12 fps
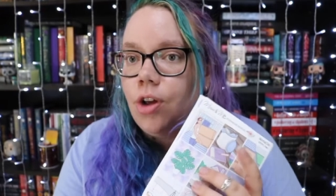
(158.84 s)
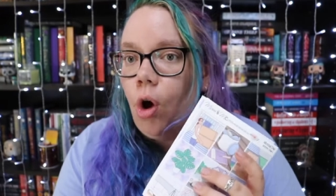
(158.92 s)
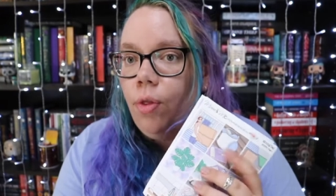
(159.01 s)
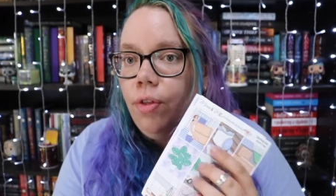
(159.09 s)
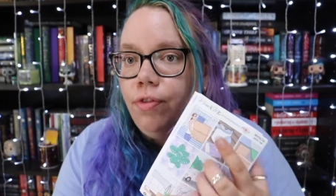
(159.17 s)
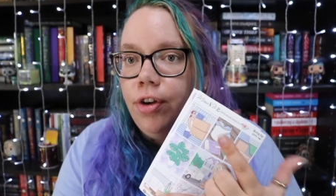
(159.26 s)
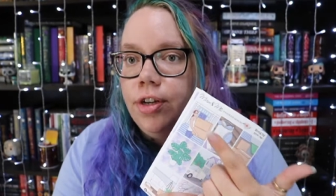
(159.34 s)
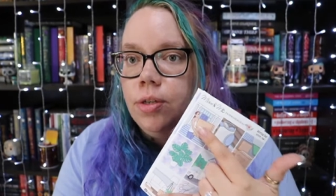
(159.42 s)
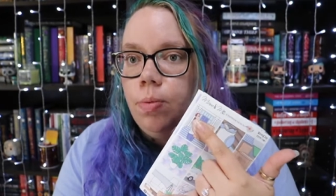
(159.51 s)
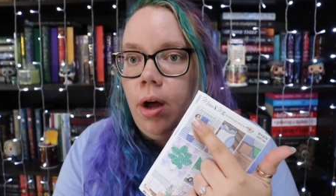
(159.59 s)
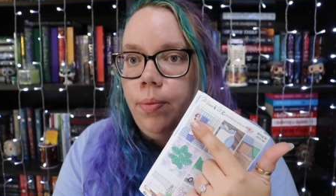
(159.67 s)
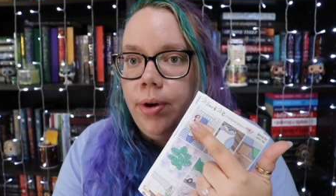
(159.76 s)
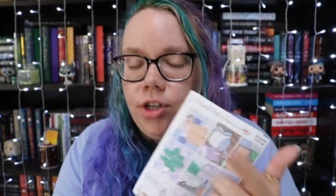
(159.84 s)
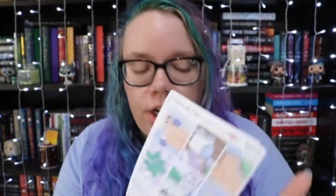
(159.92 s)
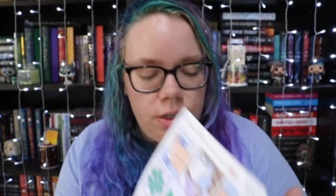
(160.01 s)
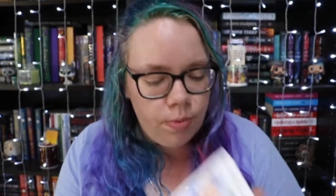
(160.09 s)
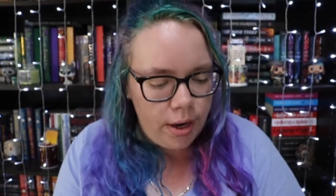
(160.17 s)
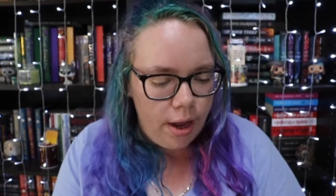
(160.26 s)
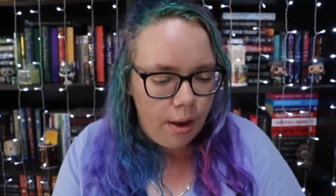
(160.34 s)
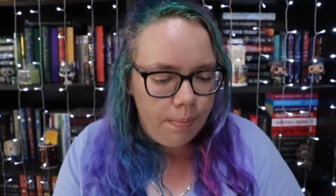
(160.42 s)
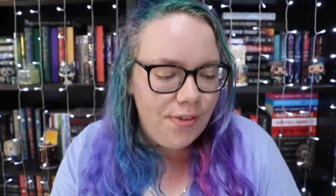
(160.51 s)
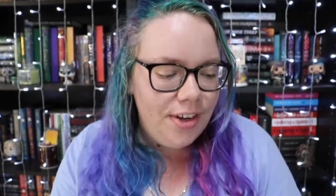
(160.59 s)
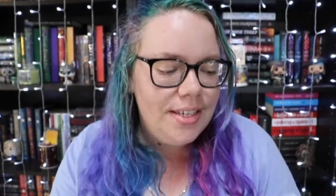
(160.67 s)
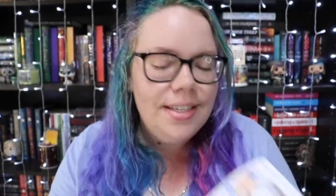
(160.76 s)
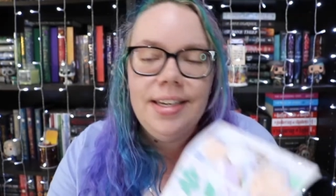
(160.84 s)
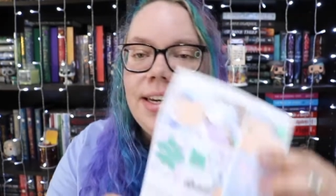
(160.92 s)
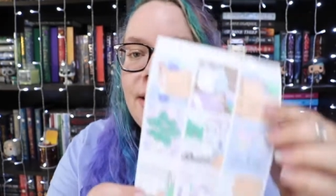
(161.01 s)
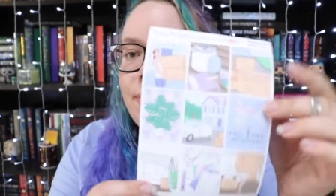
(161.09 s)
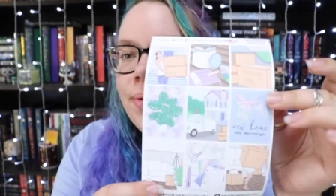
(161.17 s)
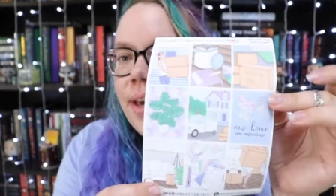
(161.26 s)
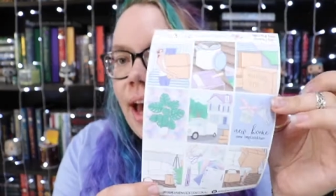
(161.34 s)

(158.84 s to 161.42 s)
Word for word: on the first one where she has red hair. Firstly, we